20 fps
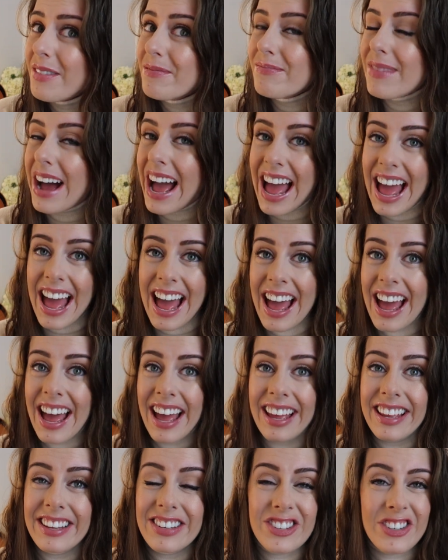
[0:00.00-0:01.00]
my
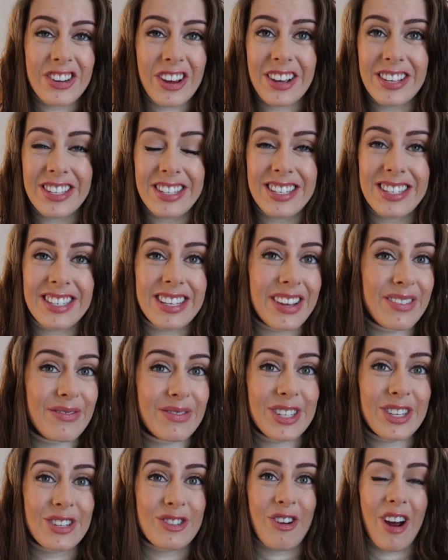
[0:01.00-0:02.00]
hair just
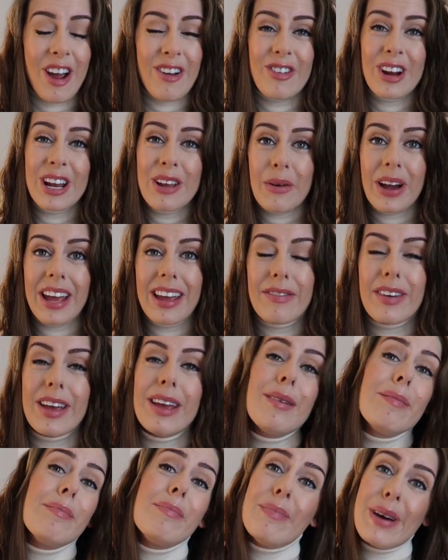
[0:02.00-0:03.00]
seems to dry really
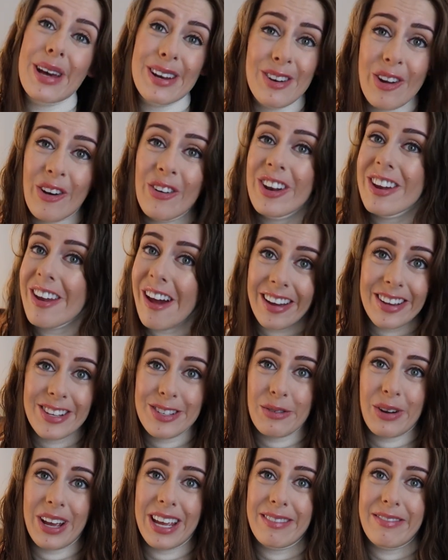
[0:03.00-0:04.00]
wavy, but not
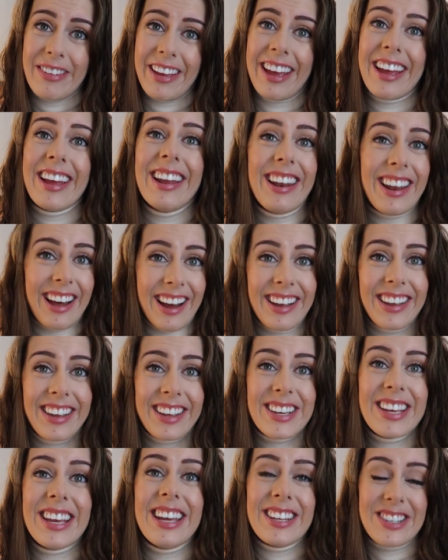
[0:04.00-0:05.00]
nice wavy, like
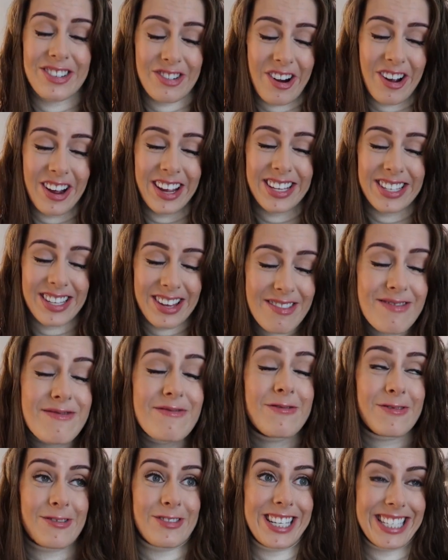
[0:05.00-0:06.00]
it dries
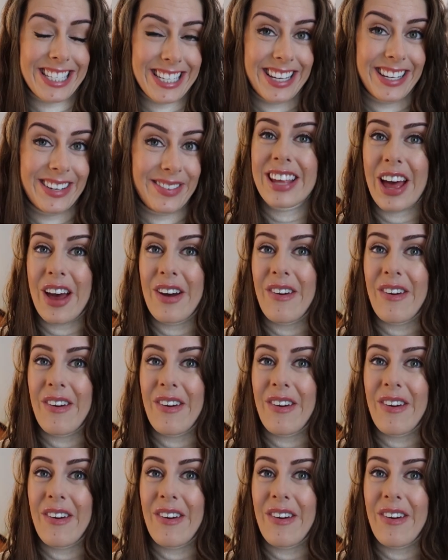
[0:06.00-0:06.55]
frizzy. So